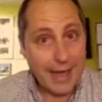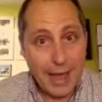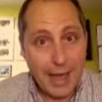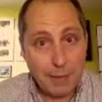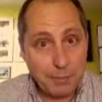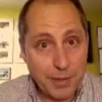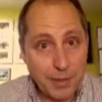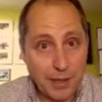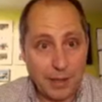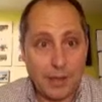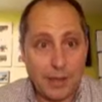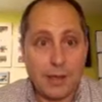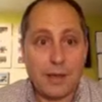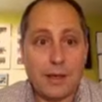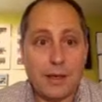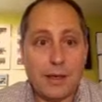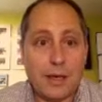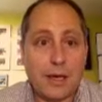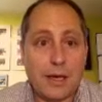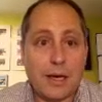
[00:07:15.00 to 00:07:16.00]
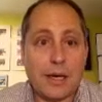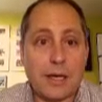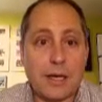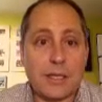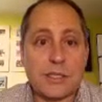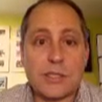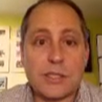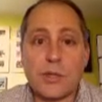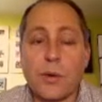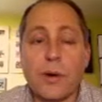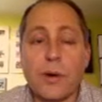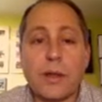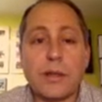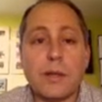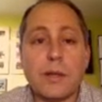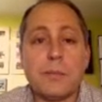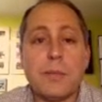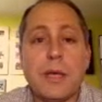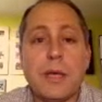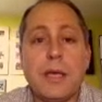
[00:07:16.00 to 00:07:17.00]
happy. Storing
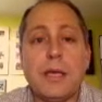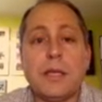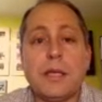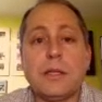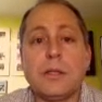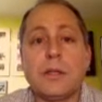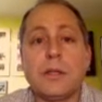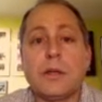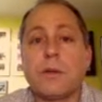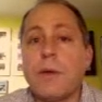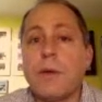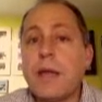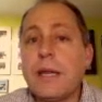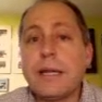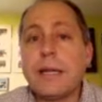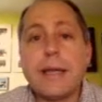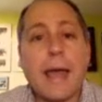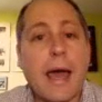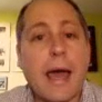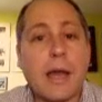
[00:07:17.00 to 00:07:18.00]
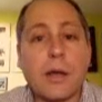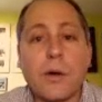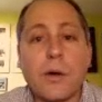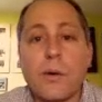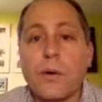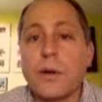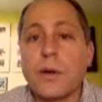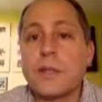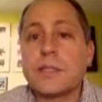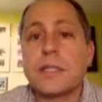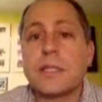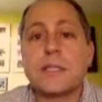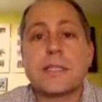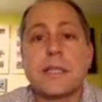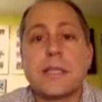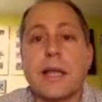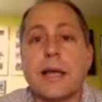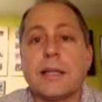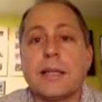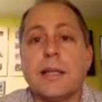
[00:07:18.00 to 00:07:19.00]
them in graded categories and
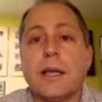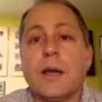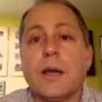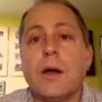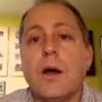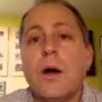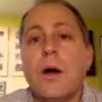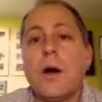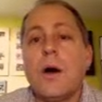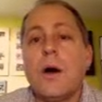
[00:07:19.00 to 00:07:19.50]
selecting